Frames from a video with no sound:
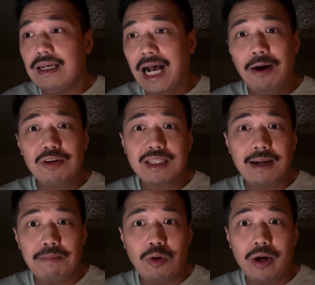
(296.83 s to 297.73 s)
I was
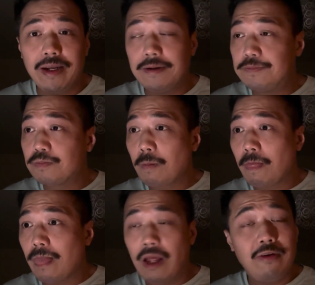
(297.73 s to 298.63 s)
that boy,
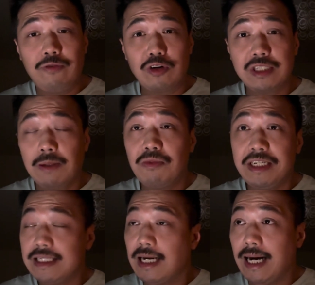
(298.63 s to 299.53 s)
For some
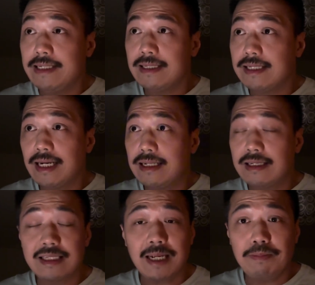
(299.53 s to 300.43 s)
reason, I decided to
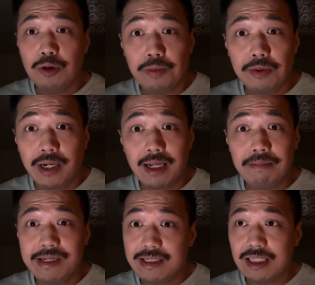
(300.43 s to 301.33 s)
say poo poo at a
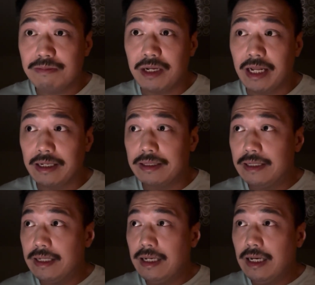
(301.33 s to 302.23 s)
business meeting
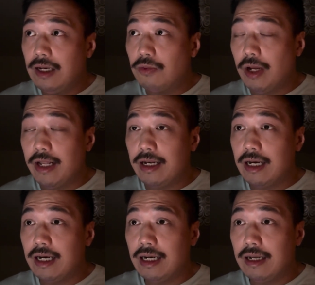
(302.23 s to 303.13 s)
when
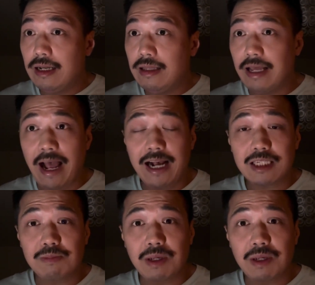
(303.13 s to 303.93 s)
they asked